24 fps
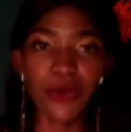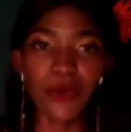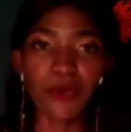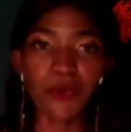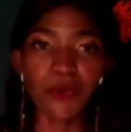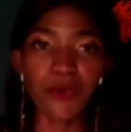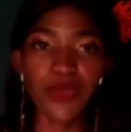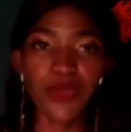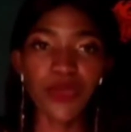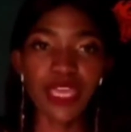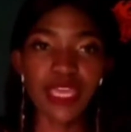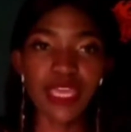
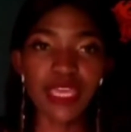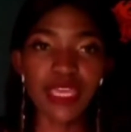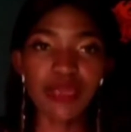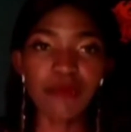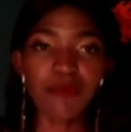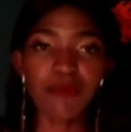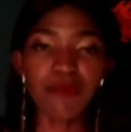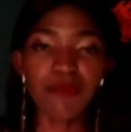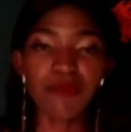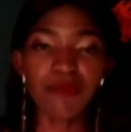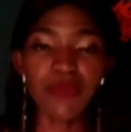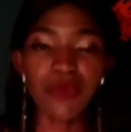we
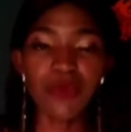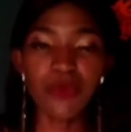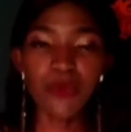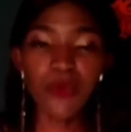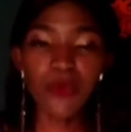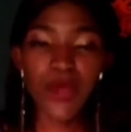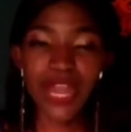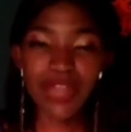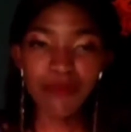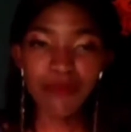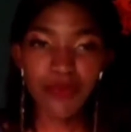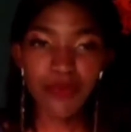
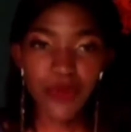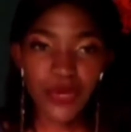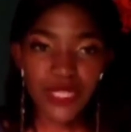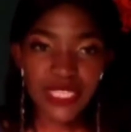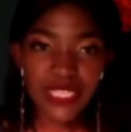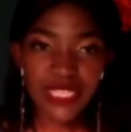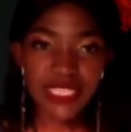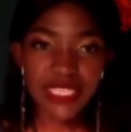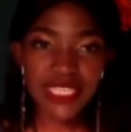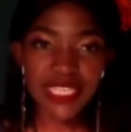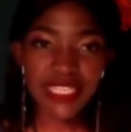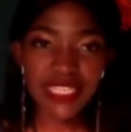run
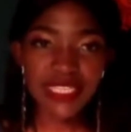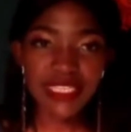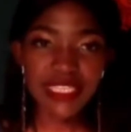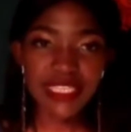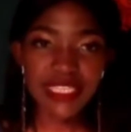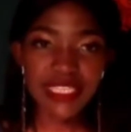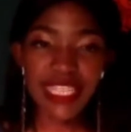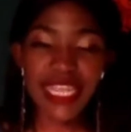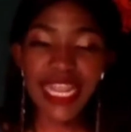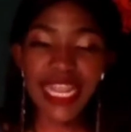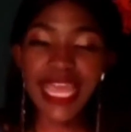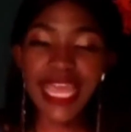processes
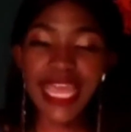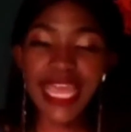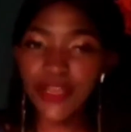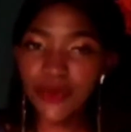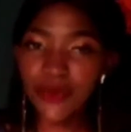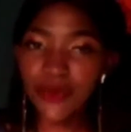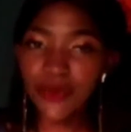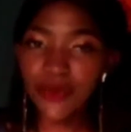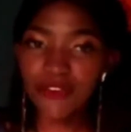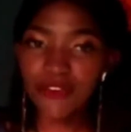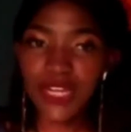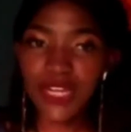that are
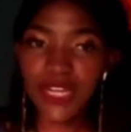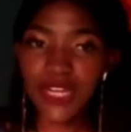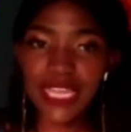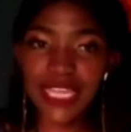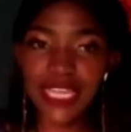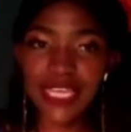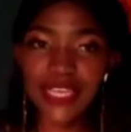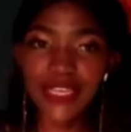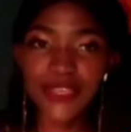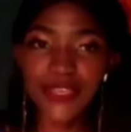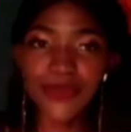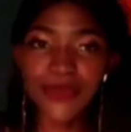
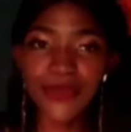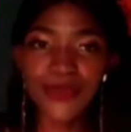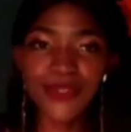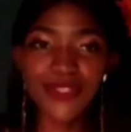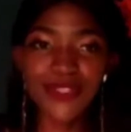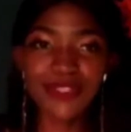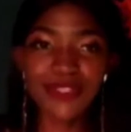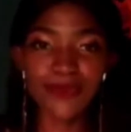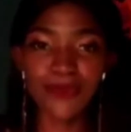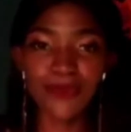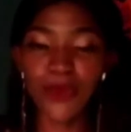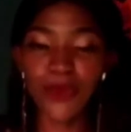eco-friendly,
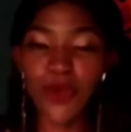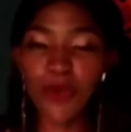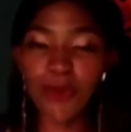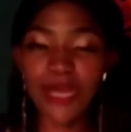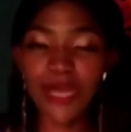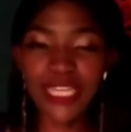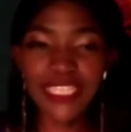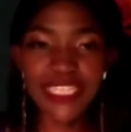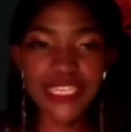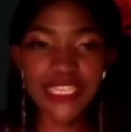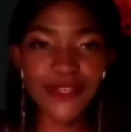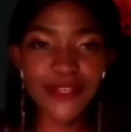use raw
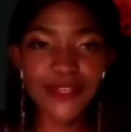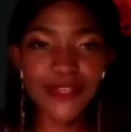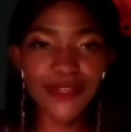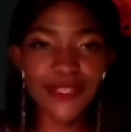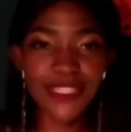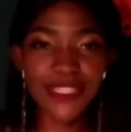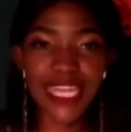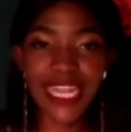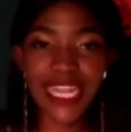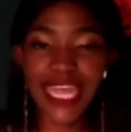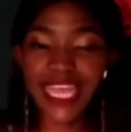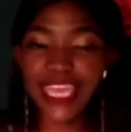materials
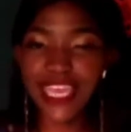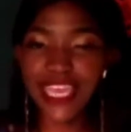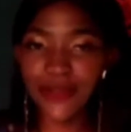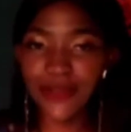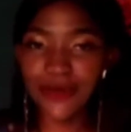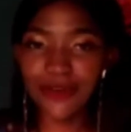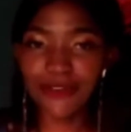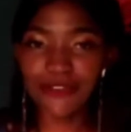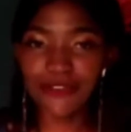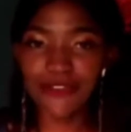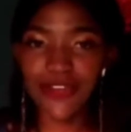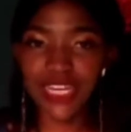that are
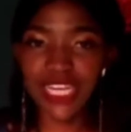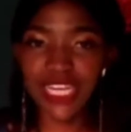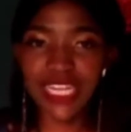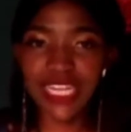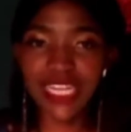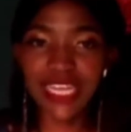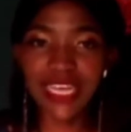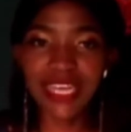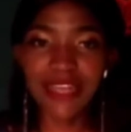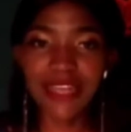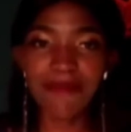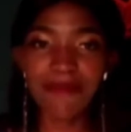
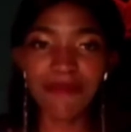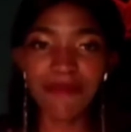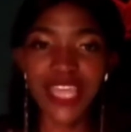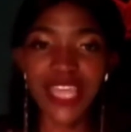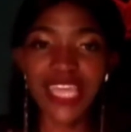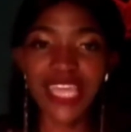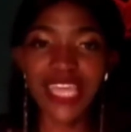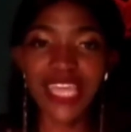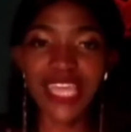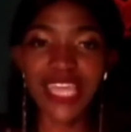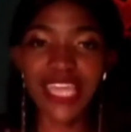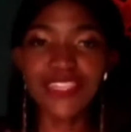eco-friendly, I
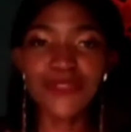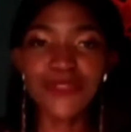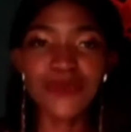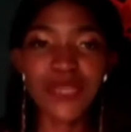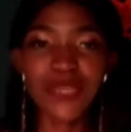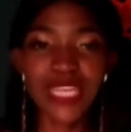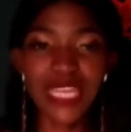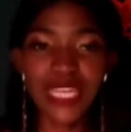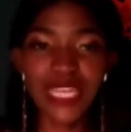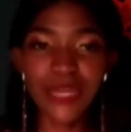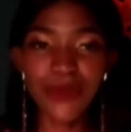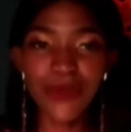think it's
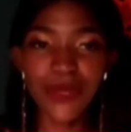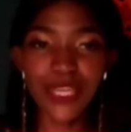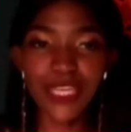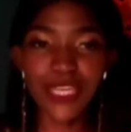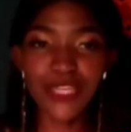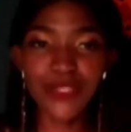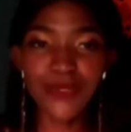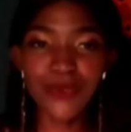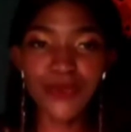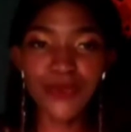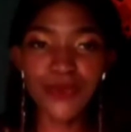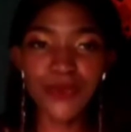really going
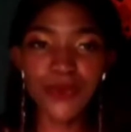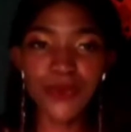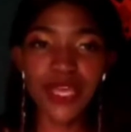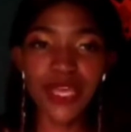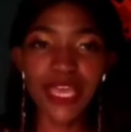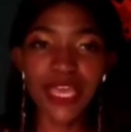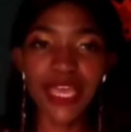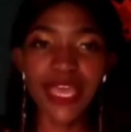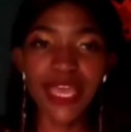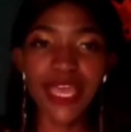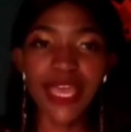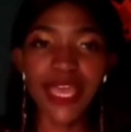to
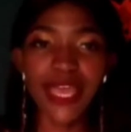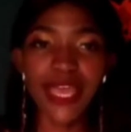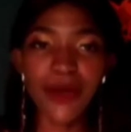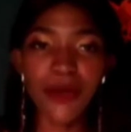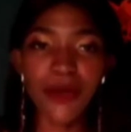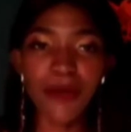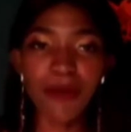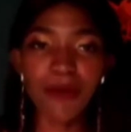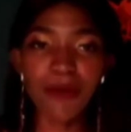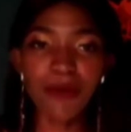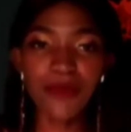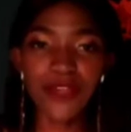
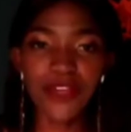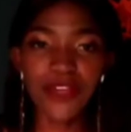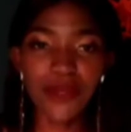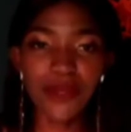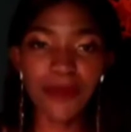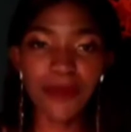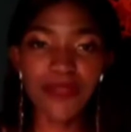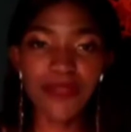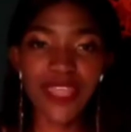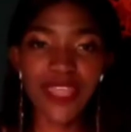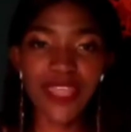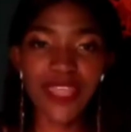help
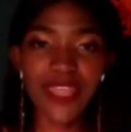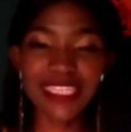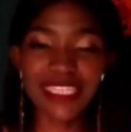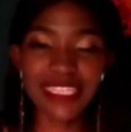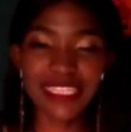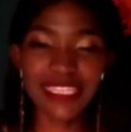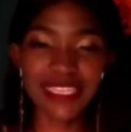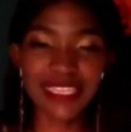curb that